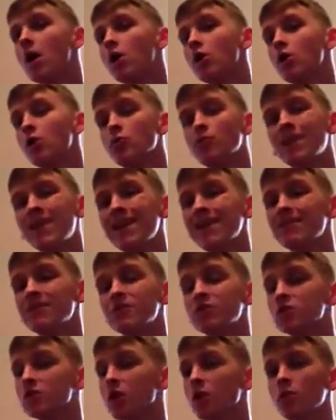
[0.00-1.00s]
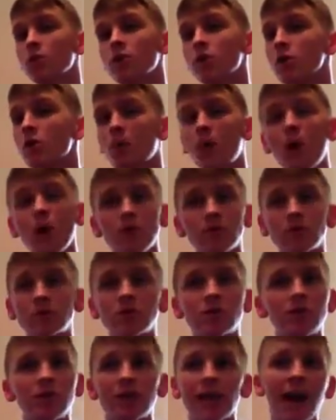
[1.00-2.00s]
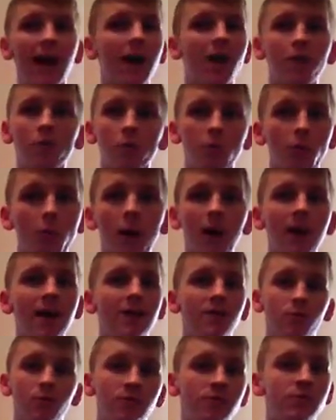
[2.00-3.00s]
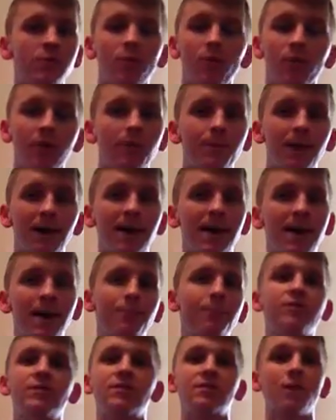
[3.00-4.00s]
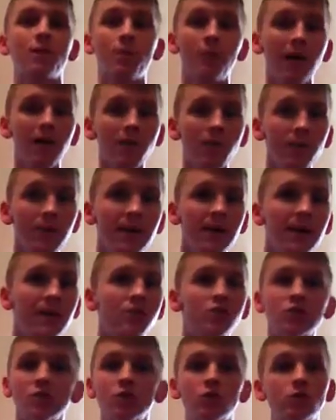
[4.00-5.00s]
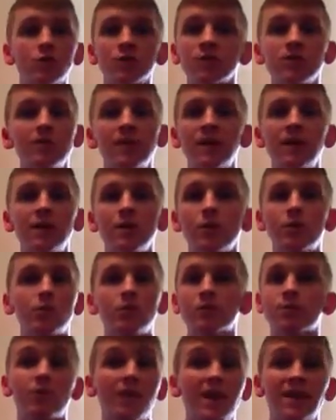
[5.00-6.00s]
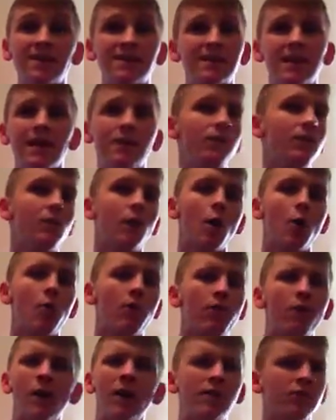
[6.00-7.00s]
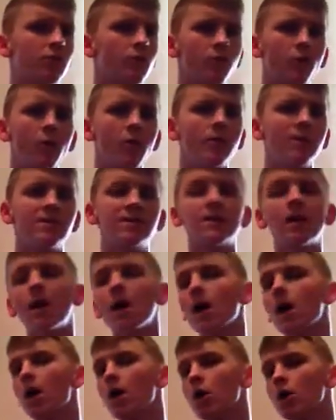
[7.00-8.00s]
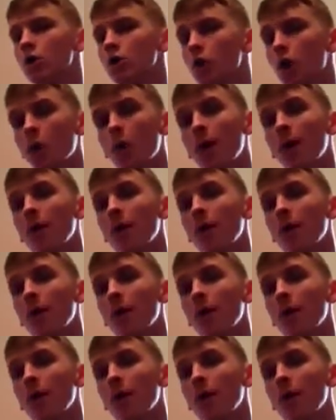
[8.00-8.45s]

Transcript: you need to show that you aren't just going to cower away when something bad happens. So Balor being injured doesn't mean you can just play safe and go with Reigns or Rollins. Go